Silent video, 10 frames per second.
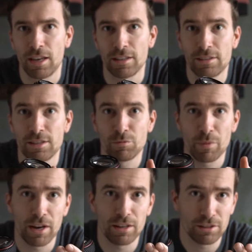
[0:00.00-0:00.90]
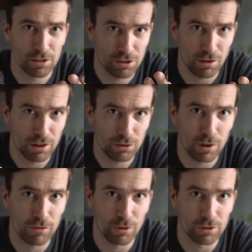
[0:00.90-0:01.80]
And since my Sony
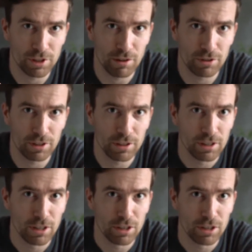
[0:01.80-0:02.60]
24-70